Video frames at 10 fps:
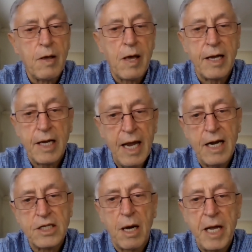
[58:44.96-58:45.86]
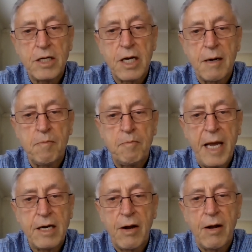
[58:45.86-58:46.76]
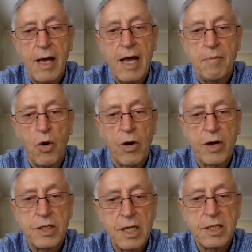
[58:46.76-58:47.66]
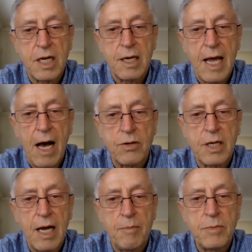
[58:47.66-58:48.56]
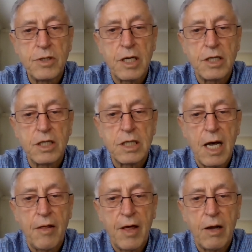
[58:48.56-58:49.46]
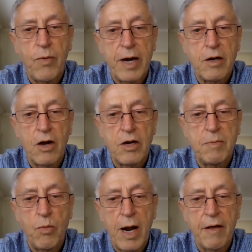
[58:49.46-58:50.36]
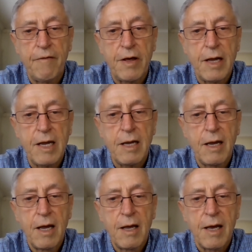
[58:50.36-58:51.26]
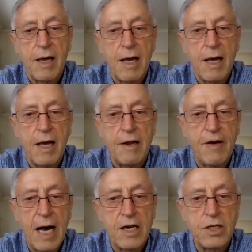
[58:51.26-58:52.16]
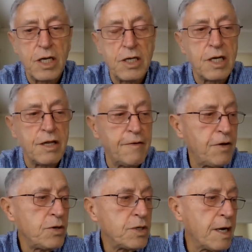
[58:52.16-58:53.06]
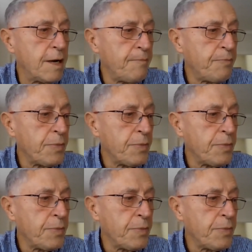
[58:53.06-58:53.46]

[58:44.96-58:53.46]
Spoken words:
Again, as I mentioned, better and more consistent outcomes is, I think, going to be one of the advantages in the future.